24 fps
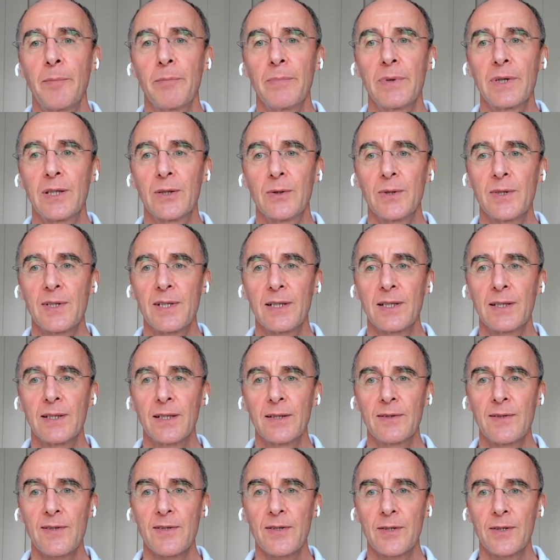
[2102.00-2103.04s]
ambiguity
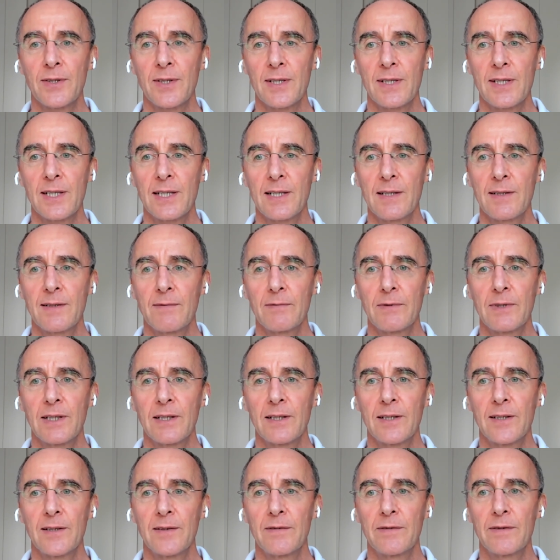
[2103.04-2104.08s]
and uncertainty,
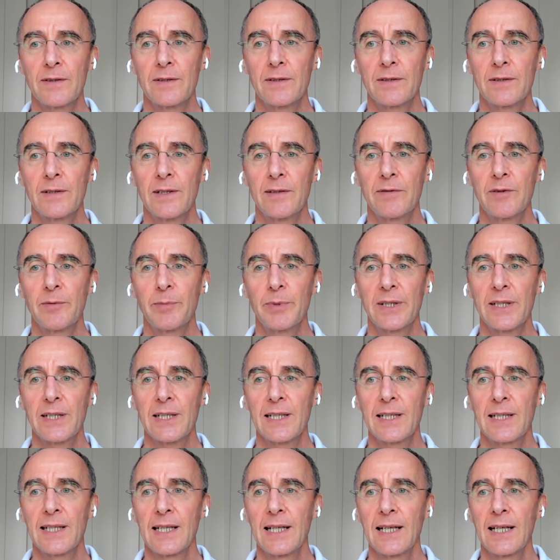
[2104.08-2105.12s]
really hard for
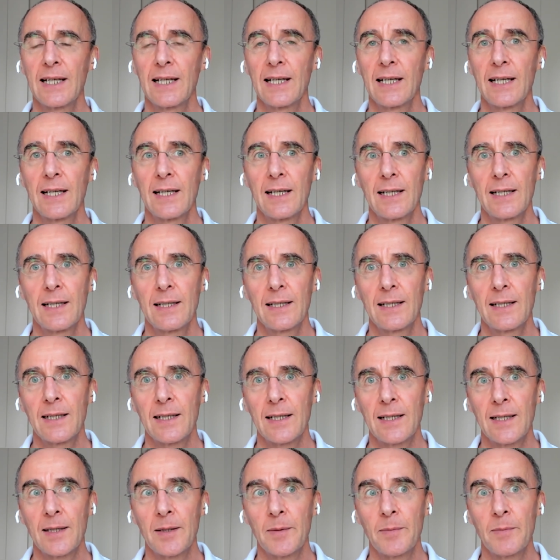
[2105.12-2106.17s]
everybody.
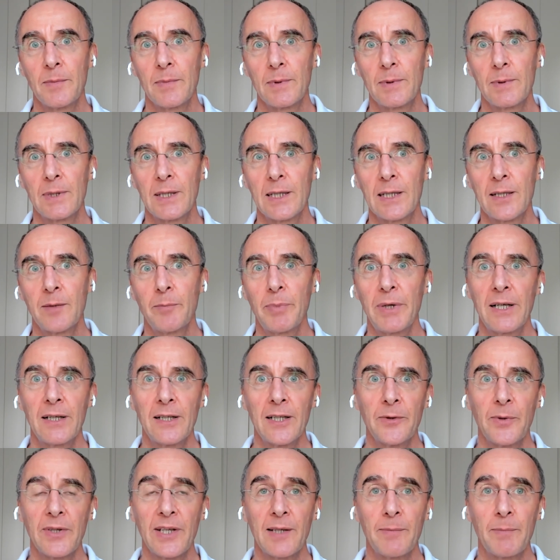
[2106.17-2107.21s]
Um, and in
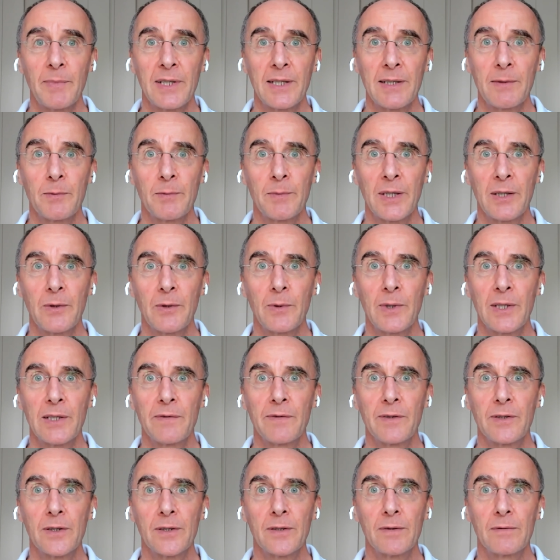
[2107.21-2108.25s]
parallel with that, my, my
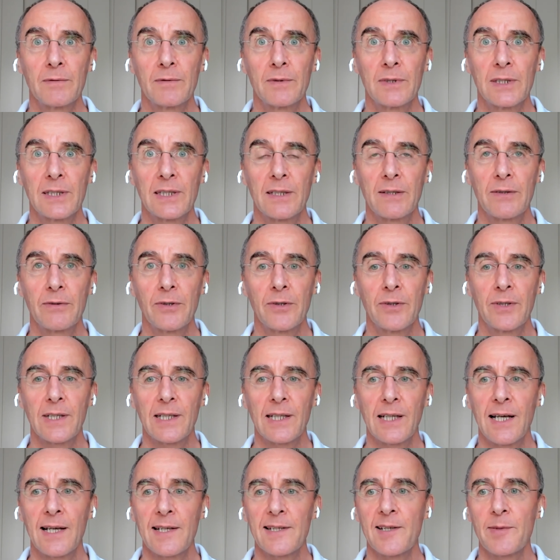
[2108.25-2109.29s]
wife got really
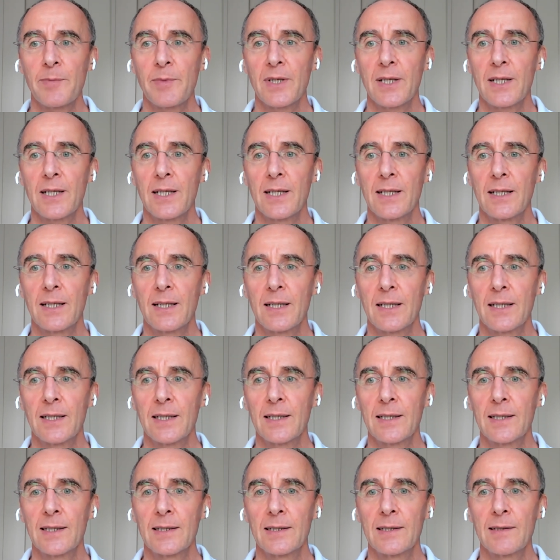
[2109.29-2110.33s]
chronic asthma and
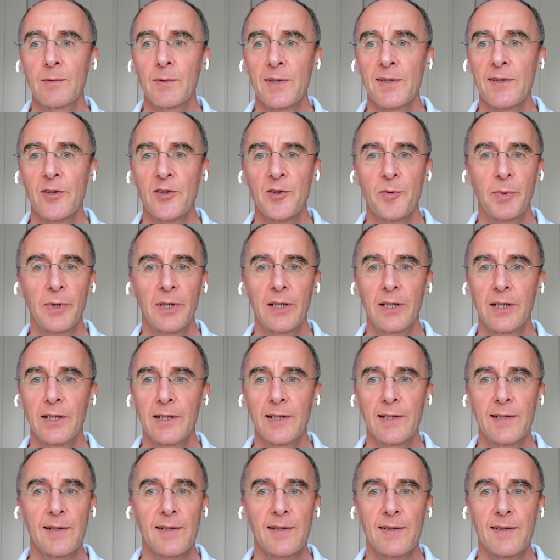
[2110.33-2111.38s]
was
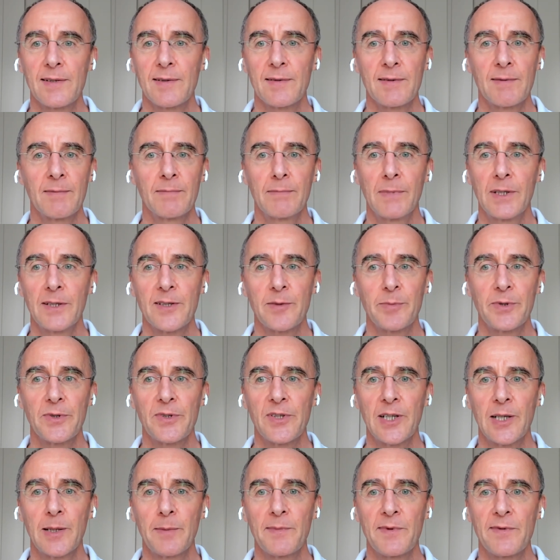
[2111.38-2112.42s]
hospitalized
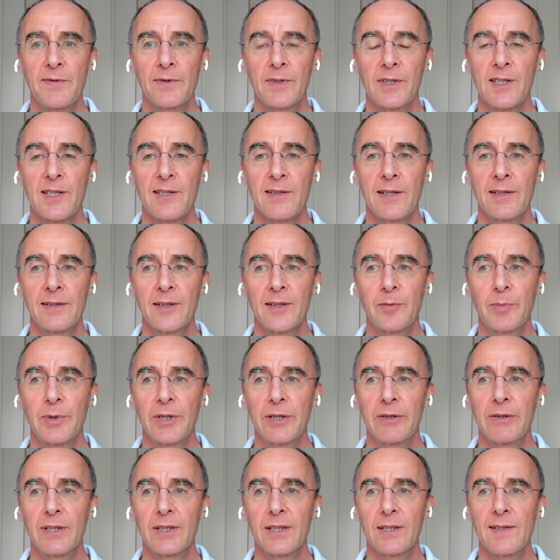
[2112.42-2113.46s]
multiple times for extended
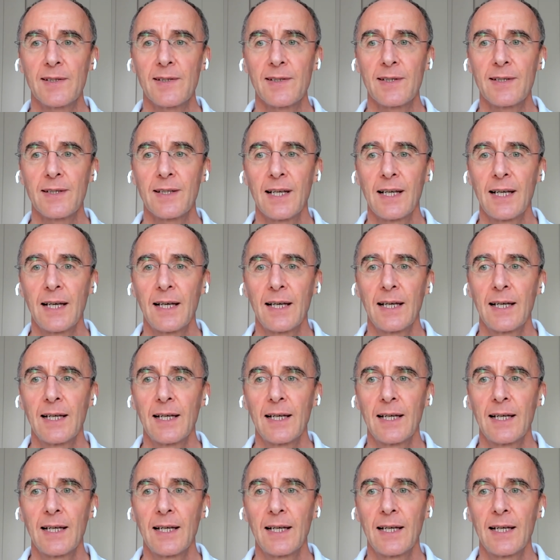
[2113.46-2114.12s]
periods.